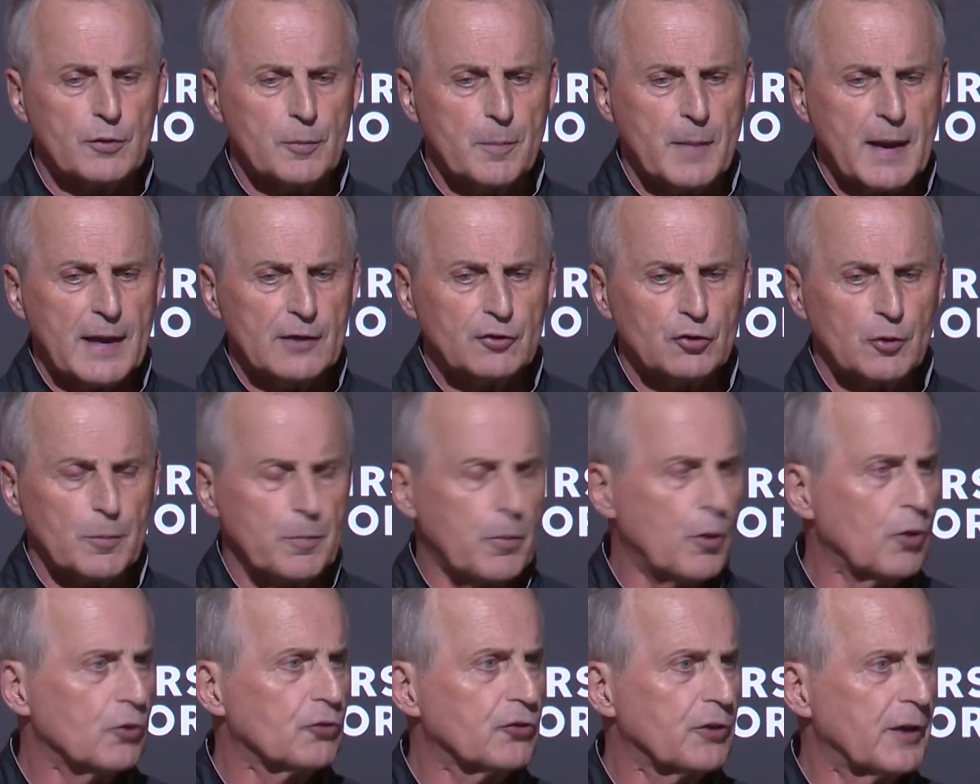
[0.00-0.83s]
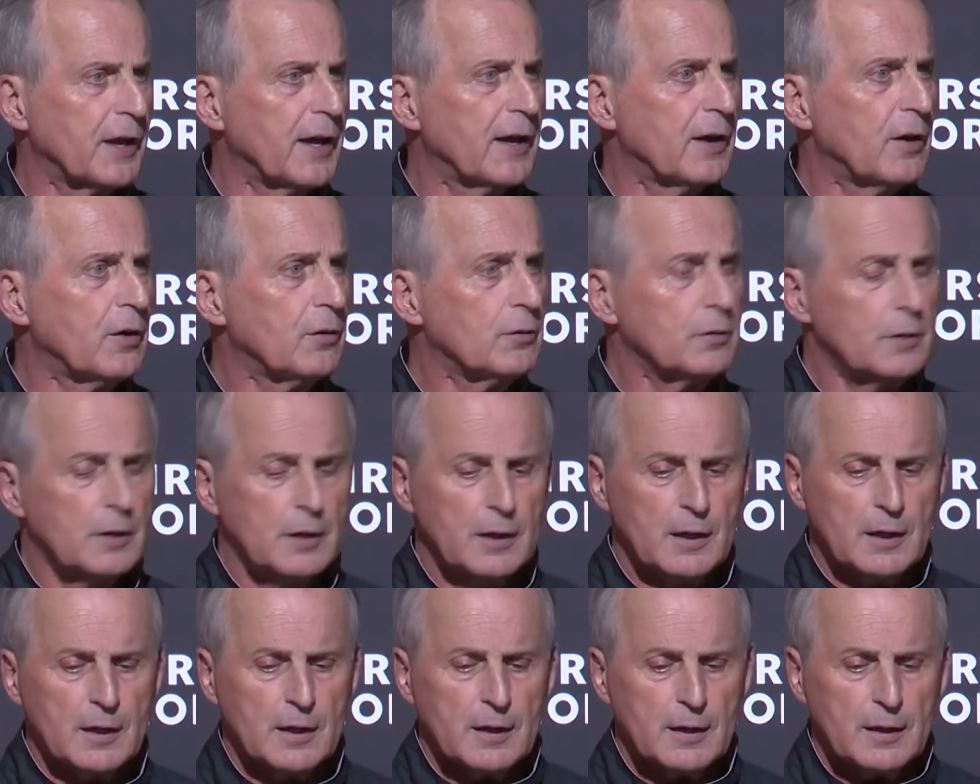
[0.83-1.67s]
to match our personnel.
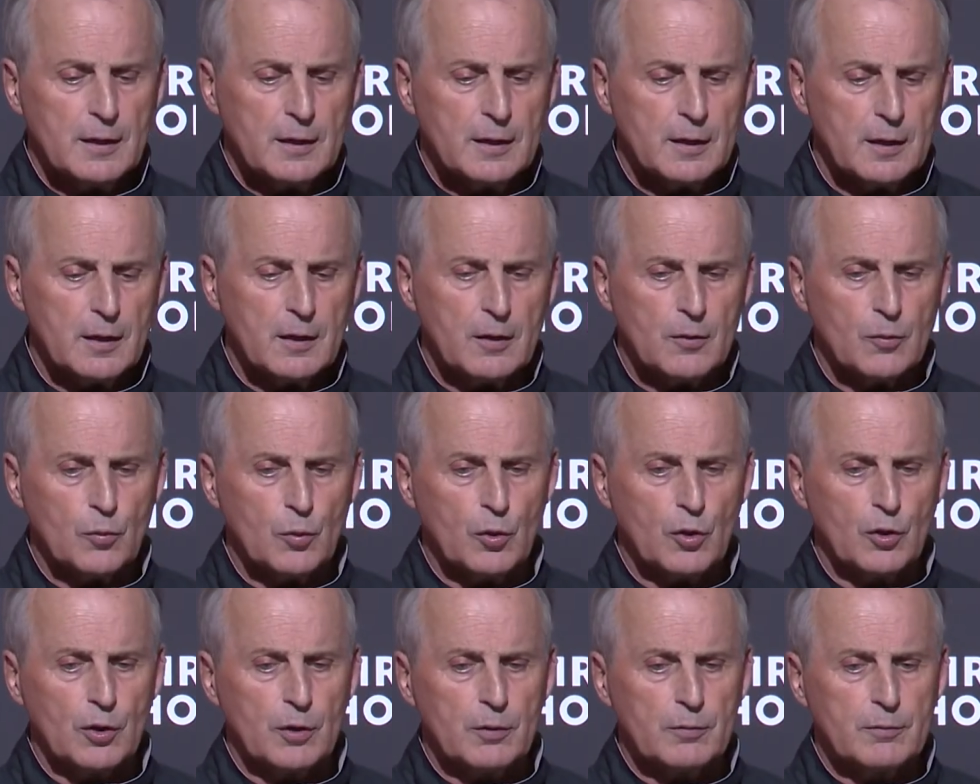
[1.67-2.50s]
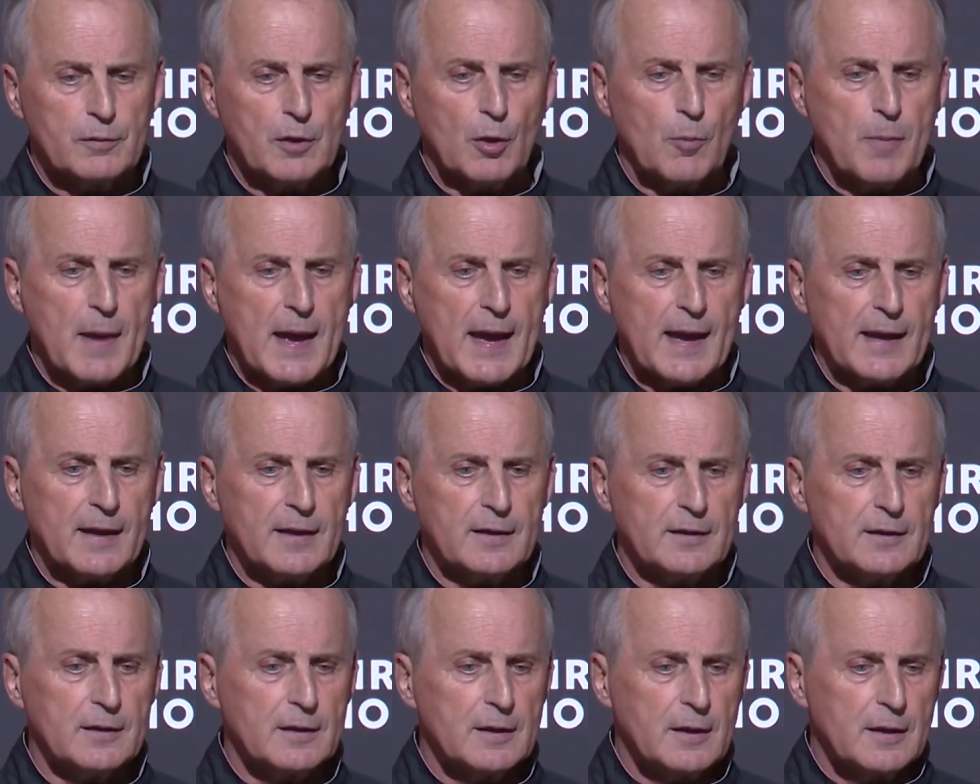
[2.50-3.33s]
Uh, we're gonna go back
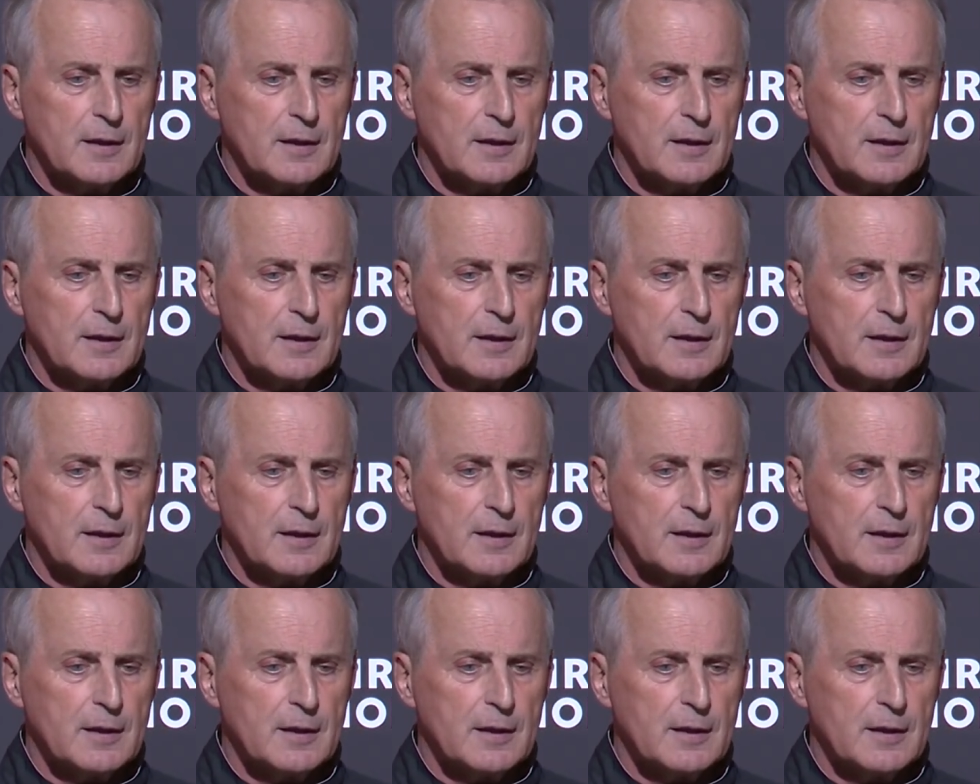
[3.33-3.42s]
and